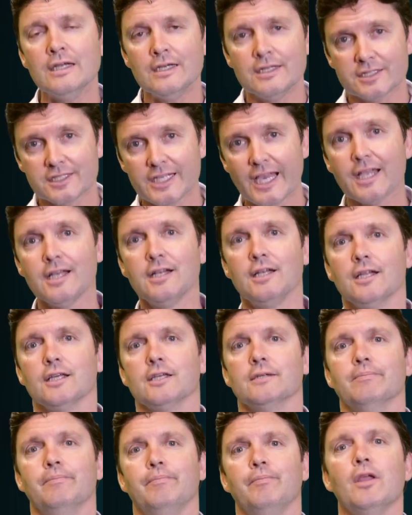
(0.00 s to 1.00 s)

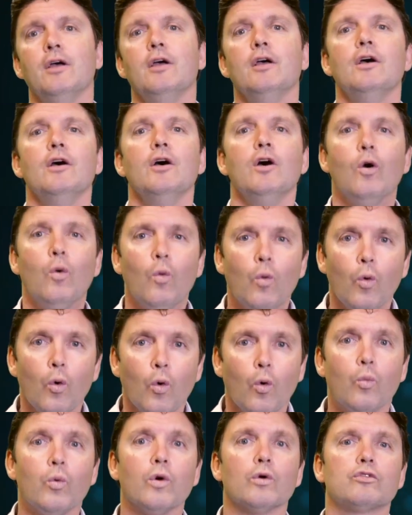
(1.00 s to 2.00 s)
Secondly,
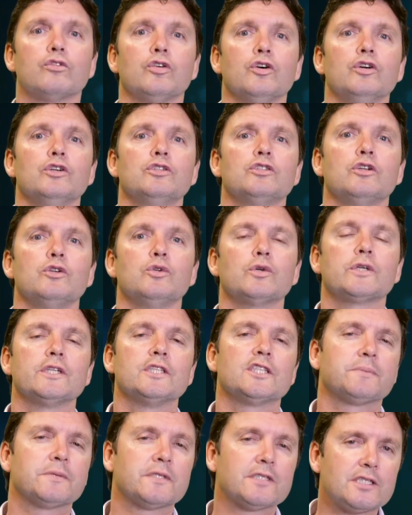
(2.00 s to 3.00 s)
we'll turn to looking
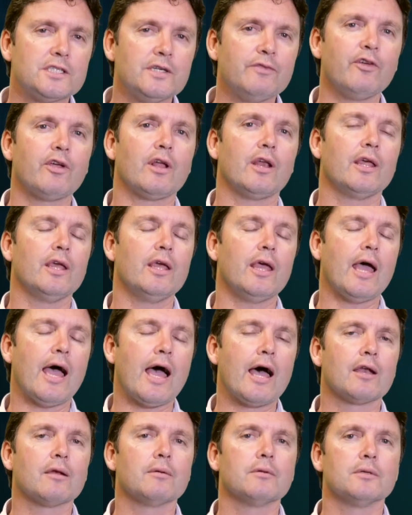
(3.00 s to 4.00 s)
specifically
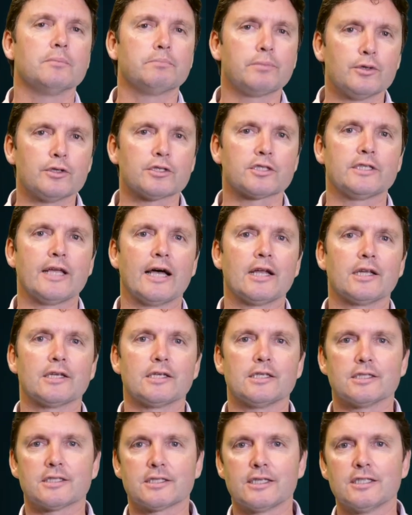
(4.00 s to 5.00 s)
at
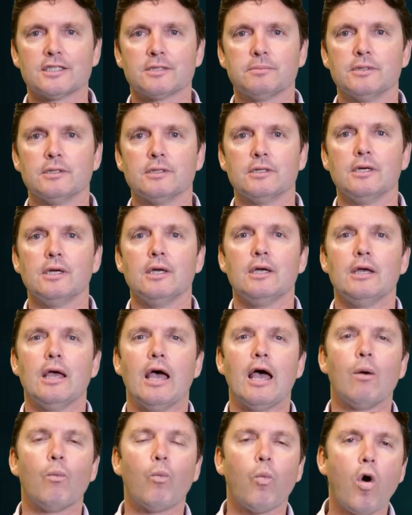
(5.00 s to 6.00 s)
personality assessment
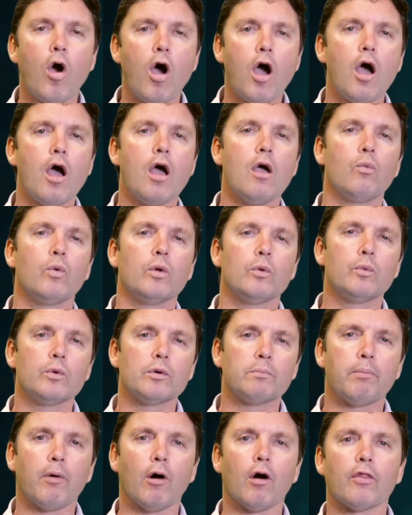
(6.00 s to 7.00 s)
and why we
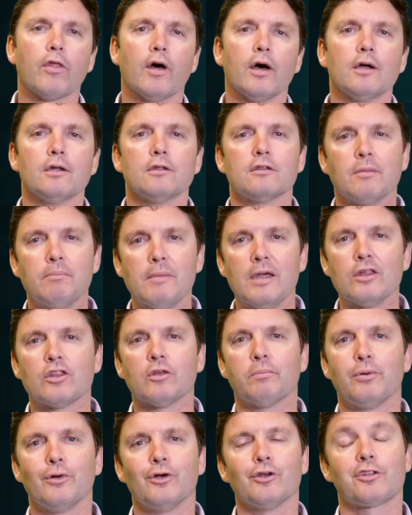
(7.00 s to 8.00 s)
would bother to
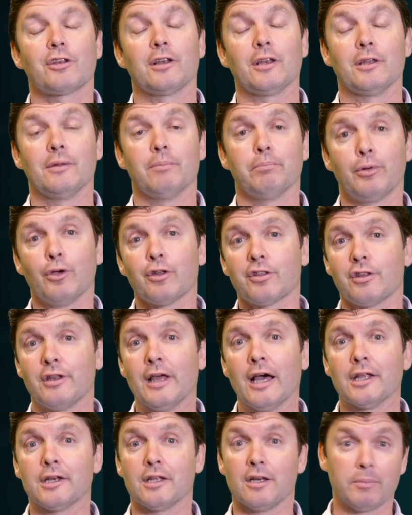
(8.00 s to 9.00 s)
measure
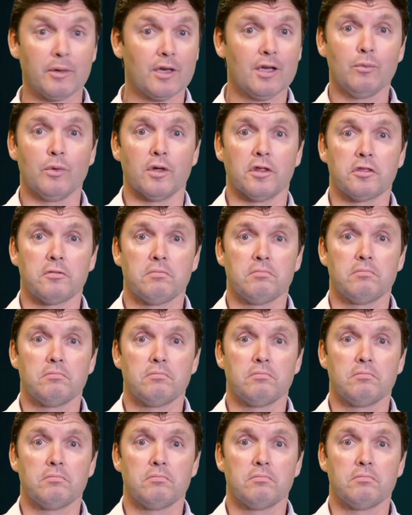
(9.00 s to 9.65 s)
personality to begin with.